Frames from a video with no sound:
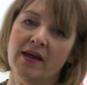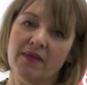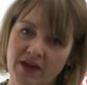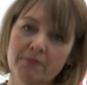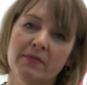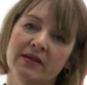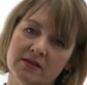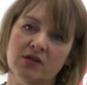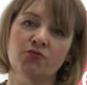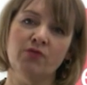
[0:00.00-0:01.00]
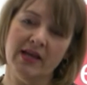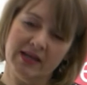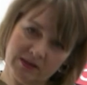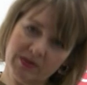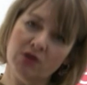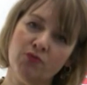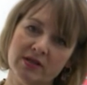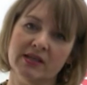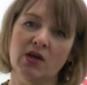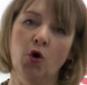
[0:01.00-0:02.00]
That means it can be a
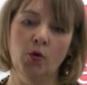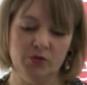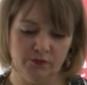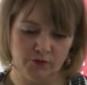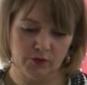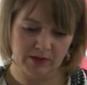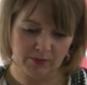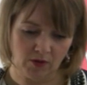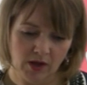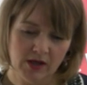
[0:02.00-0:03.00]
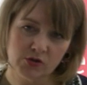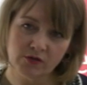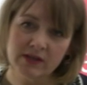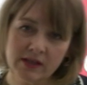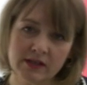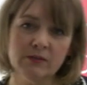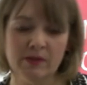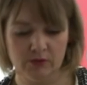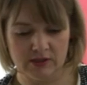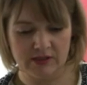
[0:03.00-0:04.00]
risky option for people, so they need to be
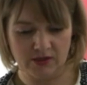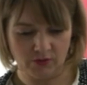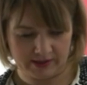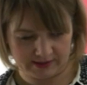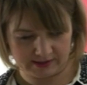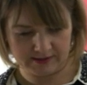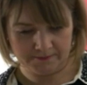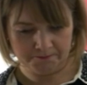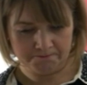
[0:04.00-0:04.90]
able to take risks.